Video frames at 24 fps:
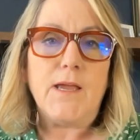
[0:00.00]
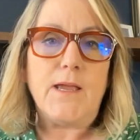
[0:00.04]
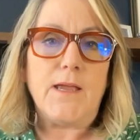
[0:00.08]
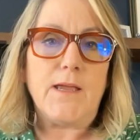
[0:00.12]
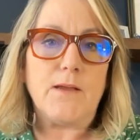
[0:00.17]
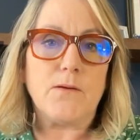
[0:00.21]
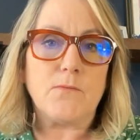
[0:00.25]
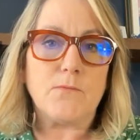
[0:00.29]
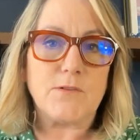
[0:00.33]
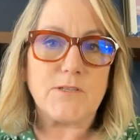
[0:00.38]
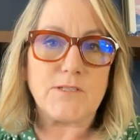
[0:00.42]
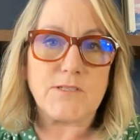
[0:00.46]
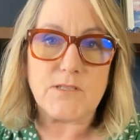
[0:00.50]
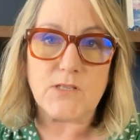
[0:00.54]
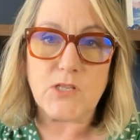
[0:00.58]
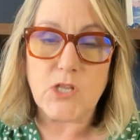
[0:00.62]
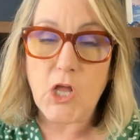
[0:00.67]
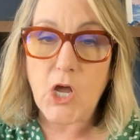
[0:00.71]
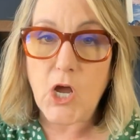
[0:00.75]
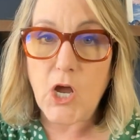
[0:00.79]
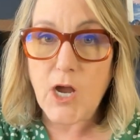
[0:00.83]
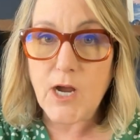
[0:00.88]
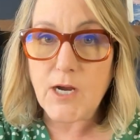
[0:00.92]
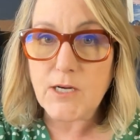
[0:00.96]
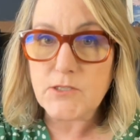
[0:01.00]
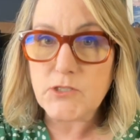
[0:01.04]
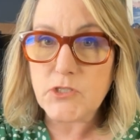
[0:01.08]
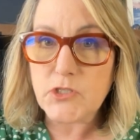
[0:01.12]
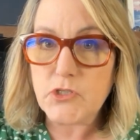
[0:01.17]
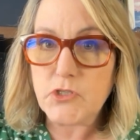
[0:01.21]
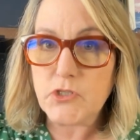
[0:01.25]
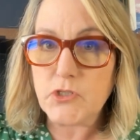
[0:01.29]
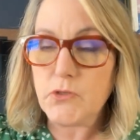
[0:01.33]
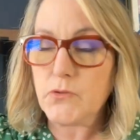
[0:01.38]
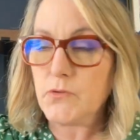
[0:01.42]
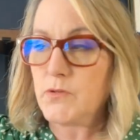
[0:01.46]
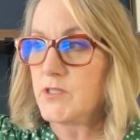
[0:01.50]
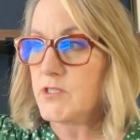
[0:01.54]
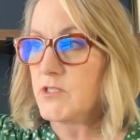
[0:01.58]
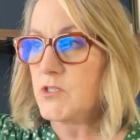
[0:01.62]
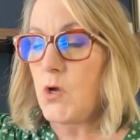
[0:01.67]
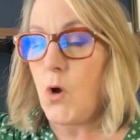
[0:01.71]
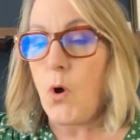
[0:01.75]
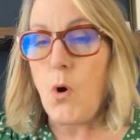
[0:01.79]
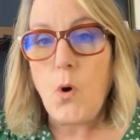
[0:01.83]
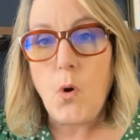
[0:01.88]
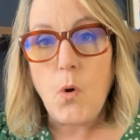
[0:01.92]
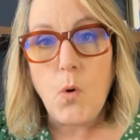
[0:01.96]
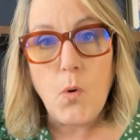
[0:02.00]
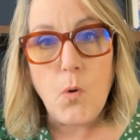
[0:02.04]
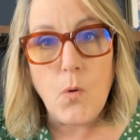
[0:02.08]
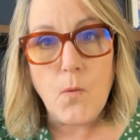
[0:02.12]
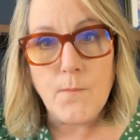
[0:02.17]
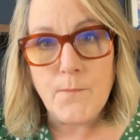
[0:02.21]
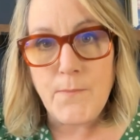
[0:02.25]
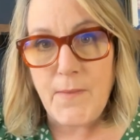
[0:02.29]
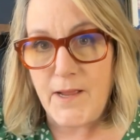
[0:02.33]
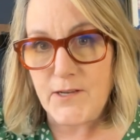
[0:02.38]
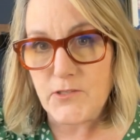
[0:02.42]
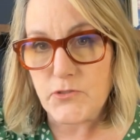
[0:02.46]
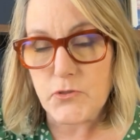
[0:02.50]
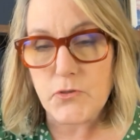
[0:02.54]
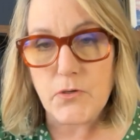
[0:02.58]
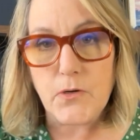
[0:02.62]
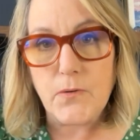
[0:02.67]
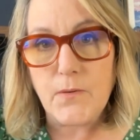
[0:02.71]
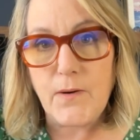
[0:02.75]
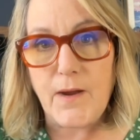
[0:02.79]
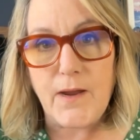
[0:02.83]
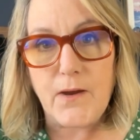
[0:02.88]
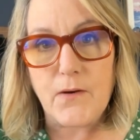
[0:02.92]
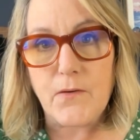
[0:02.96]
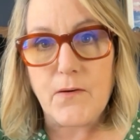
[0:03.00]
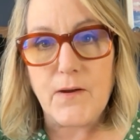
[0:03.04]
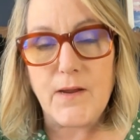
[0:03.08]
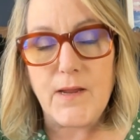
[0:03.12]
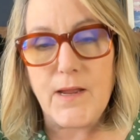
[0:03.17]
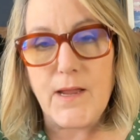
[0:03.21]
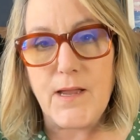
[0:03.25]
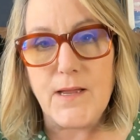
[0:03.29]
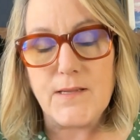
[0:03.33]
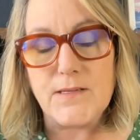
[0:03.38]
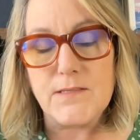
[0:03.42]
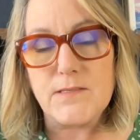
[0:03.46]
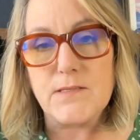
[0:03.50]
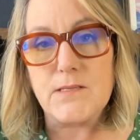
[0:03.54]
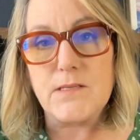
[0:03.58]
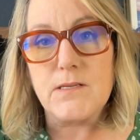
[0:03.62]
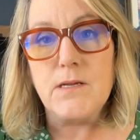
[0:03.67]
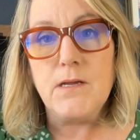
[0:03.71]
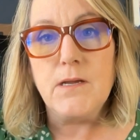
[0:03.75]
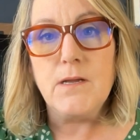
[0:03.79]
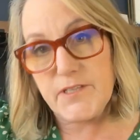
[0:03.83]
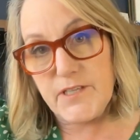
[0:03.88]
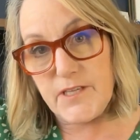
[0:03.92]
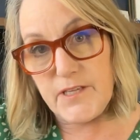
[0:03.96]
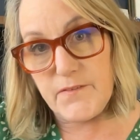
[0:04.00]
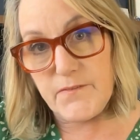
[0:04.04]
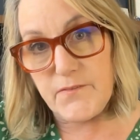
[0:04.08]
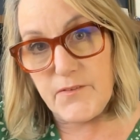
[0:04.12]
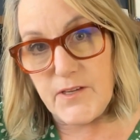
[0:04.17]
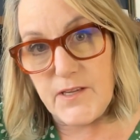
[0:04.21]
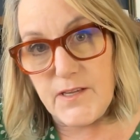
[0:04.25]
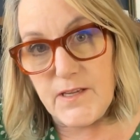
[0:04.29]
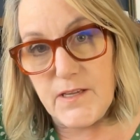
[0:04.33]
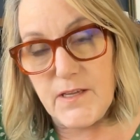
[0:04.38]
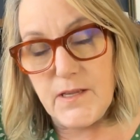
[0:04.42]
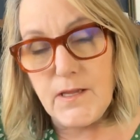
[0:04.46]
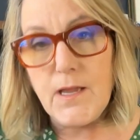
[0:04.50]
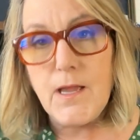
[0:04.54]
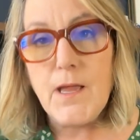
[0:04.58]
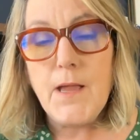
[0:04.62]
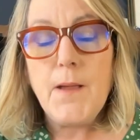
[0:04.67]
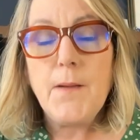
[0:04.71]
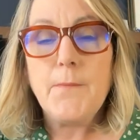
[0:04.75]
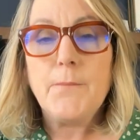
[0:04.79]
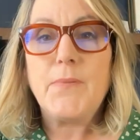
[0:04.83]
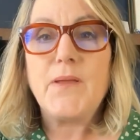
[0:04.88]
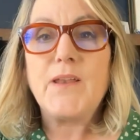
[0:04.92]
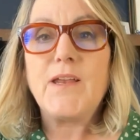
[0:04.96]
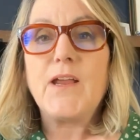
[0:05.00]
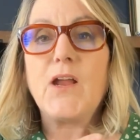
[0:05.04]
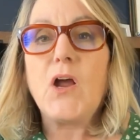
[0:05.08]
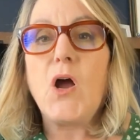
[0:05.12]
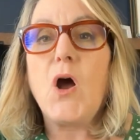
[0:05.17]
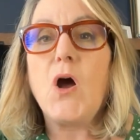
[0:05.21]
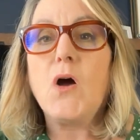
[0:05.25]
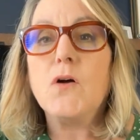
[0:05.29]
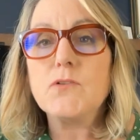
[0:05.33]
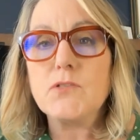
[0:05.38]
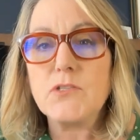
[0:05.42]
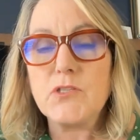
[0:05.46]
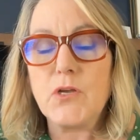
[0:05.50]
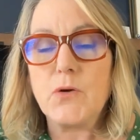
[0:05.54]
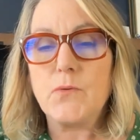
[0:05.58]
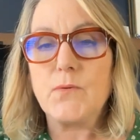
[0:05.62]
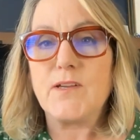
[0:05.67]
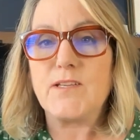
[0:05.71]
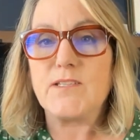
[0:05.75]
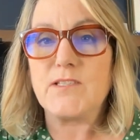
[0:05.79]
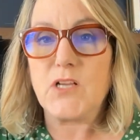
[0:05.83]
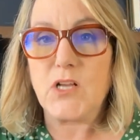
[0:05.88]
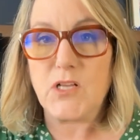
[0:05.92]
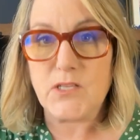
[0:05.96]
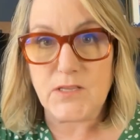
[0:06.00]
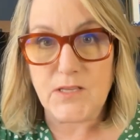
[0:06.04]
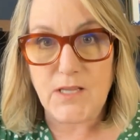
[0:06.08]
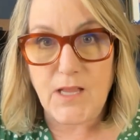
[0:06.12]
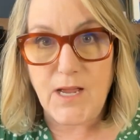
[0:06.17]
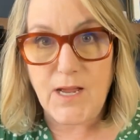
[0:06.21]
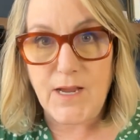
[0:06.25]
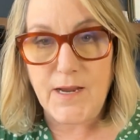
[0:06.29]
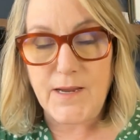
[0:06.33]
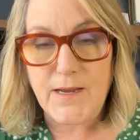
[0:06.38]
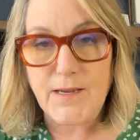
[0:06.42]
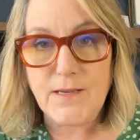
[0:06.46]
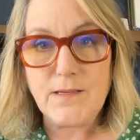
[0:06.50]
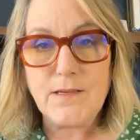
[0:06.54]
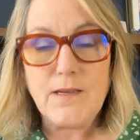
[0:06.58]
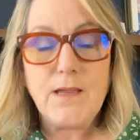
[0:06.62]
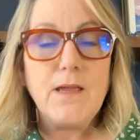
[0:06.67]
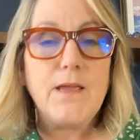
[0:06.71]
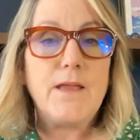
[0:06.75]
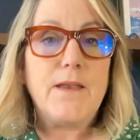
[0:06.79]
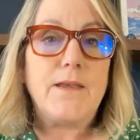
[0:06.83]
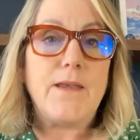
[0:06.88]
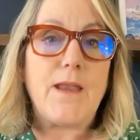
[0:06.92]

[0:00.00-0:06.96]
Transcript: It was logged to this whole metro area's T V, but it also is online.